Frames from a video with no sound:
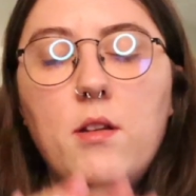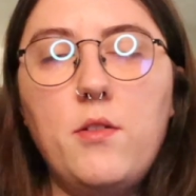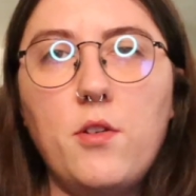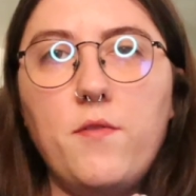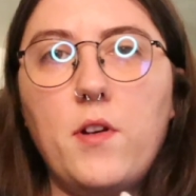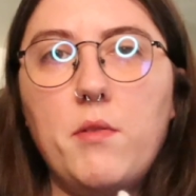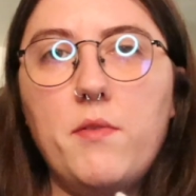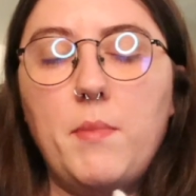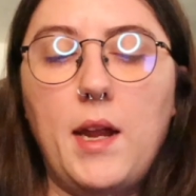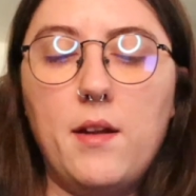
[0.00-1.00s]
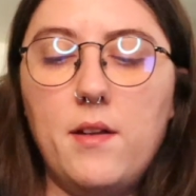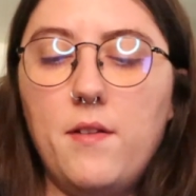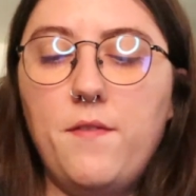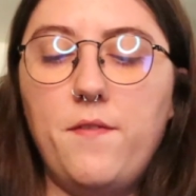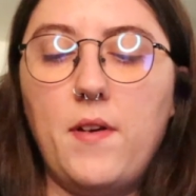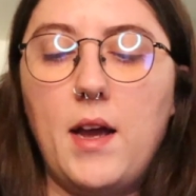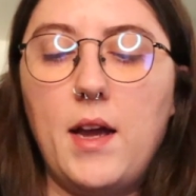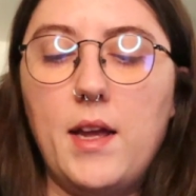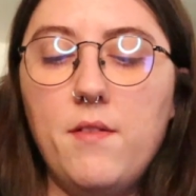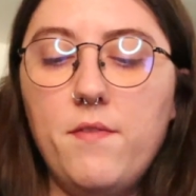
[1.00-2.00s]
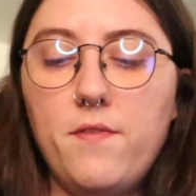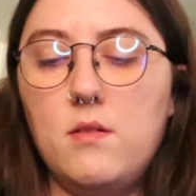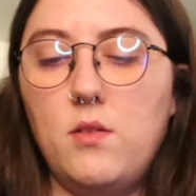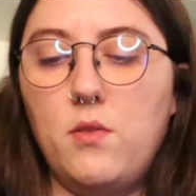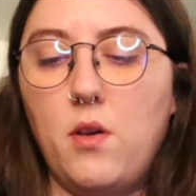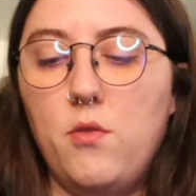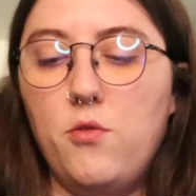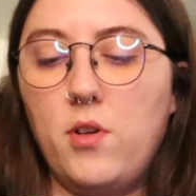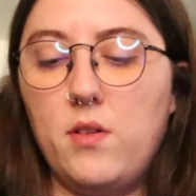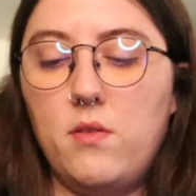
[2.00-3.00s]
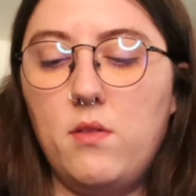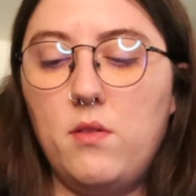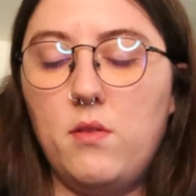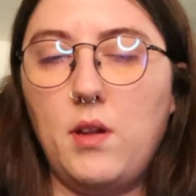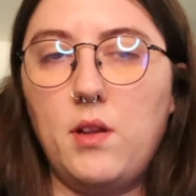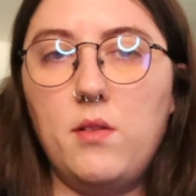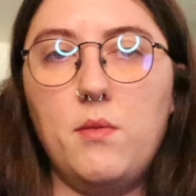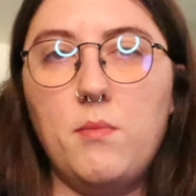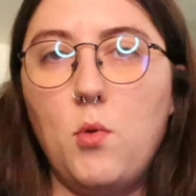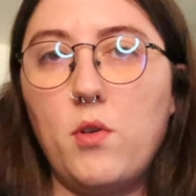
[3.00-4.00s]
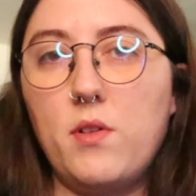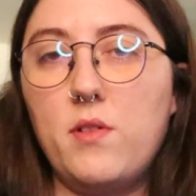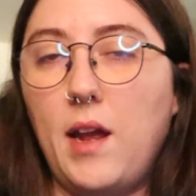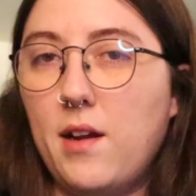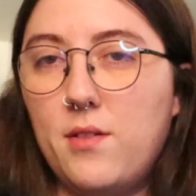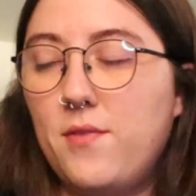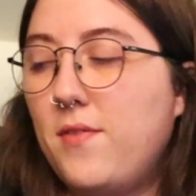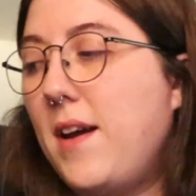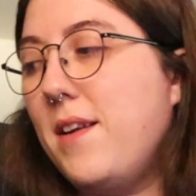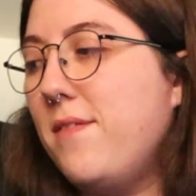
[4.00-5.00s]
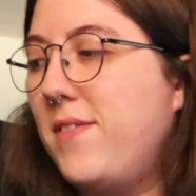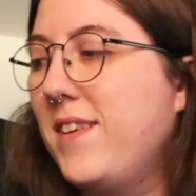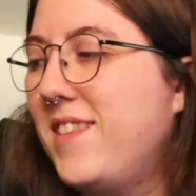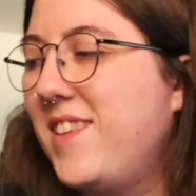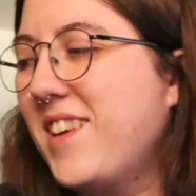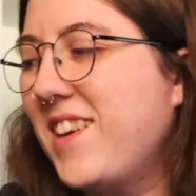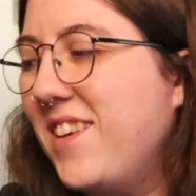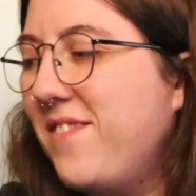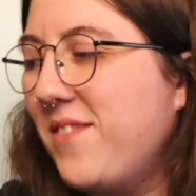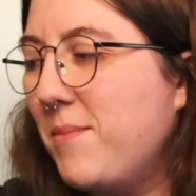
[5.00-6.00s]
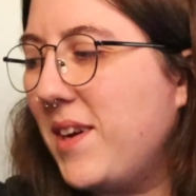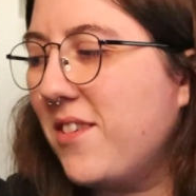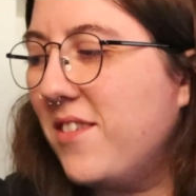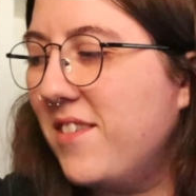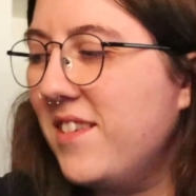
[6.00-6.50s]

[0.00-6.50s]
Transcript: So far we've made 5. So just 6 more stacks of 5 to go for my goal.